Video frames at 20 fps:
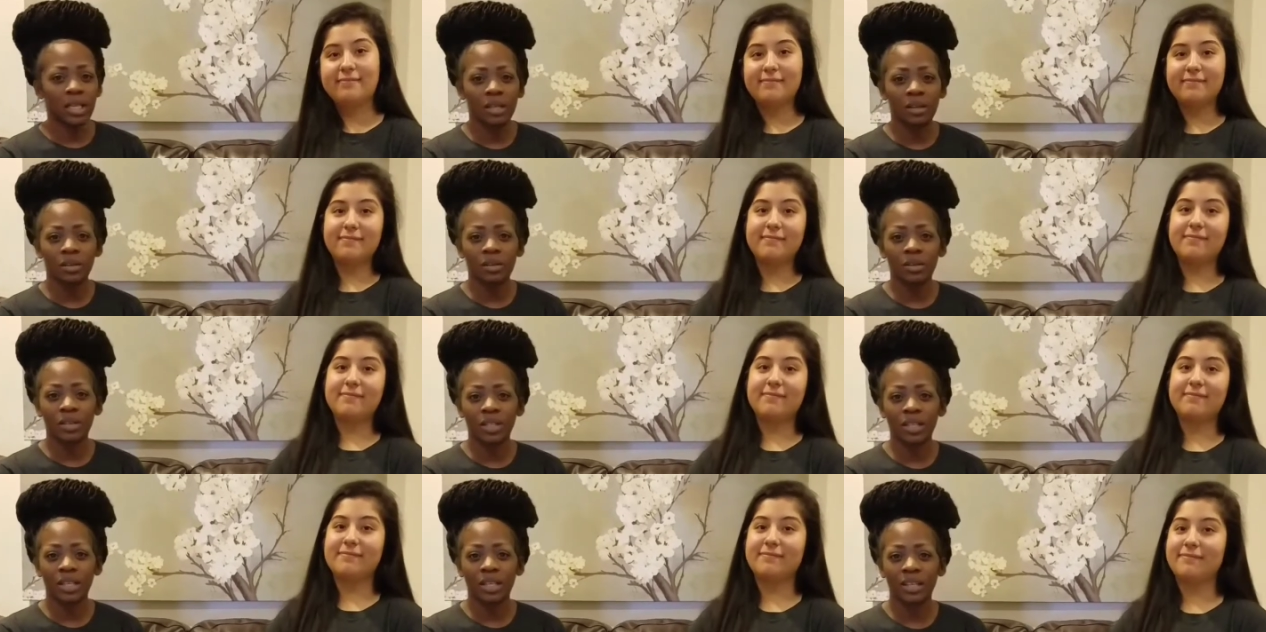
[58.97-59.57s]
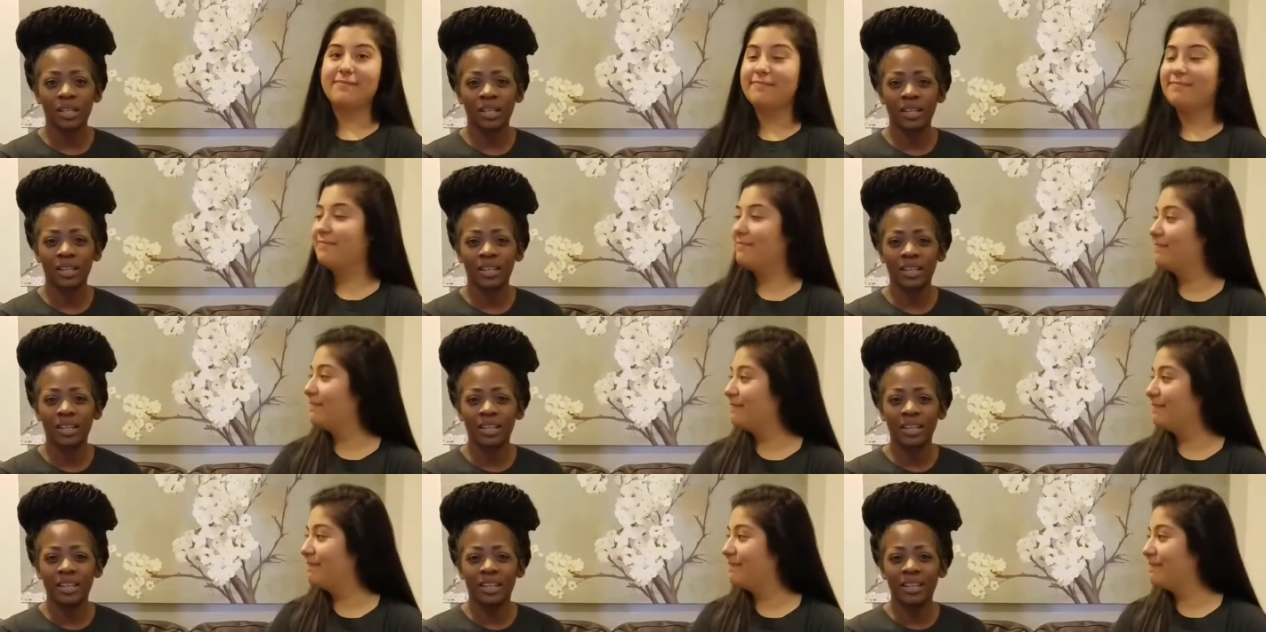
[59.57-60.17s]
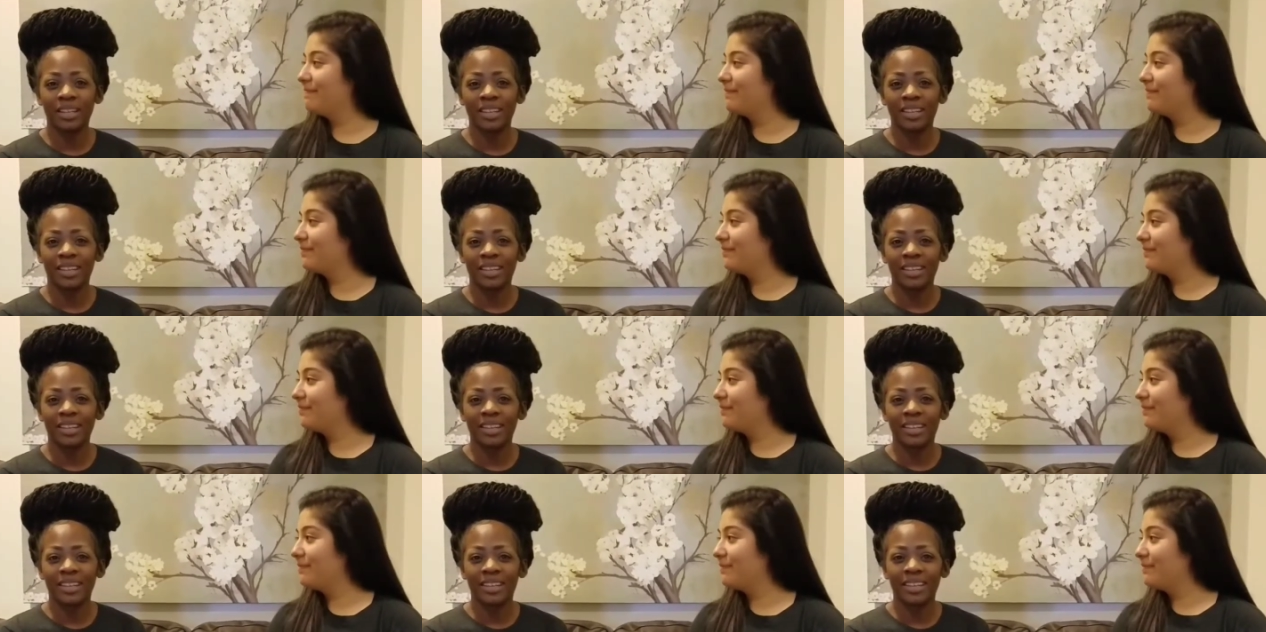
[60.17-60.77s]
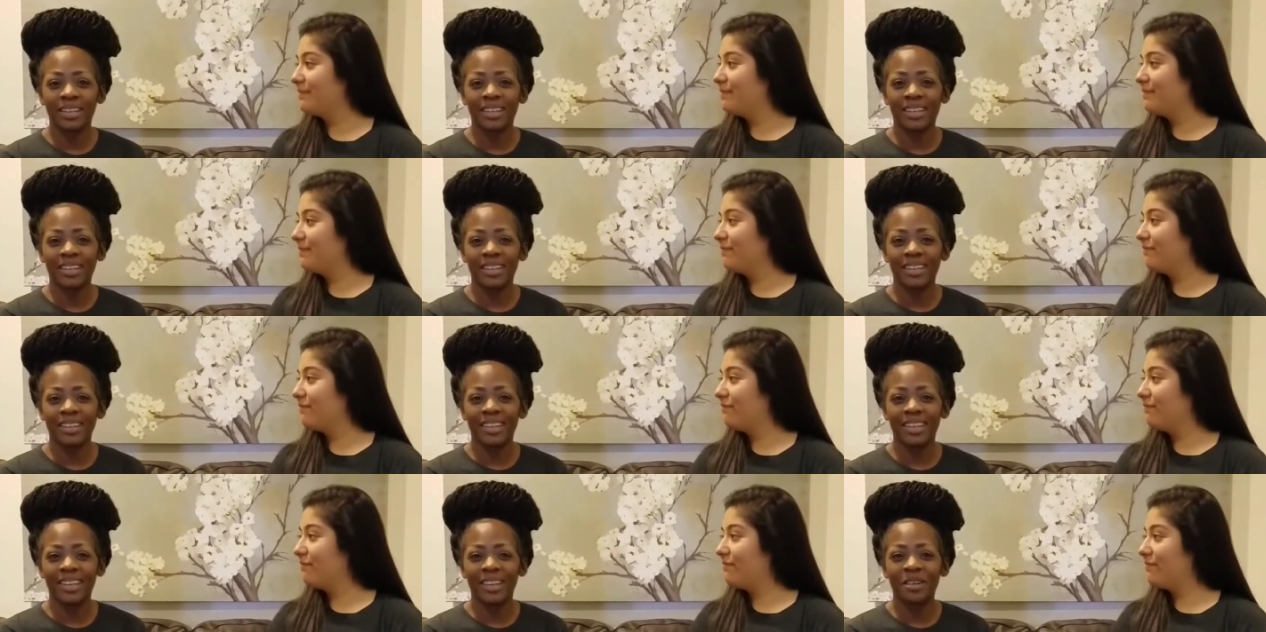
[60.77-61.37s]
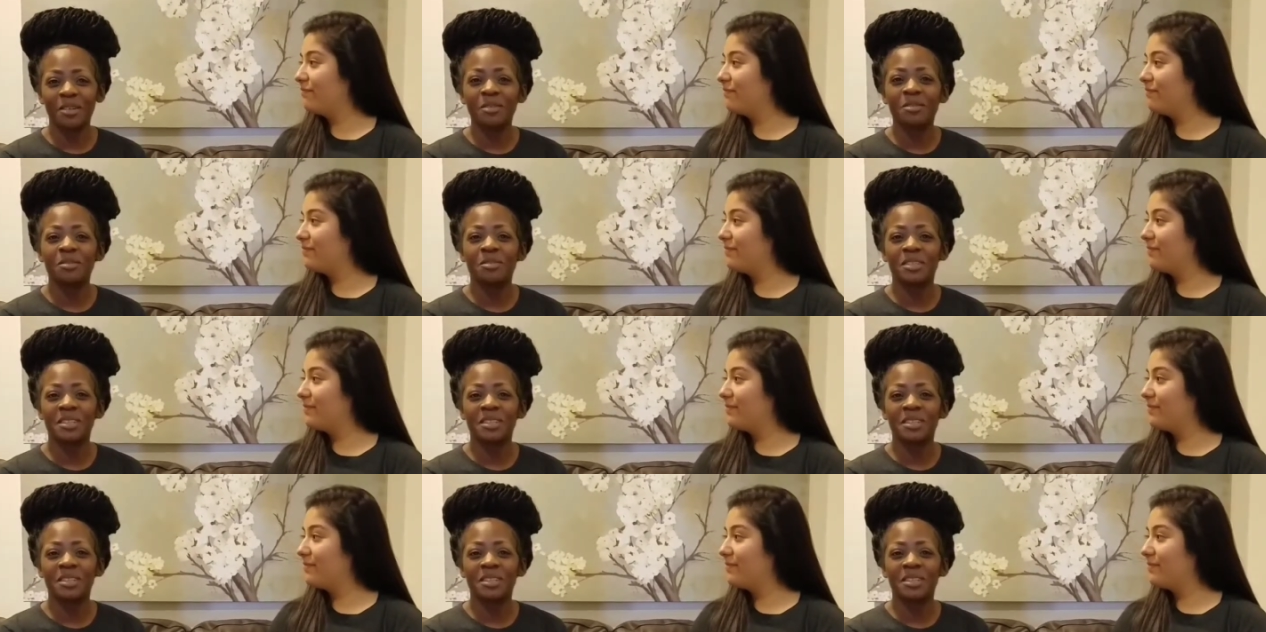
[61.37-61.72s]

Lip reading: Nobody speaks.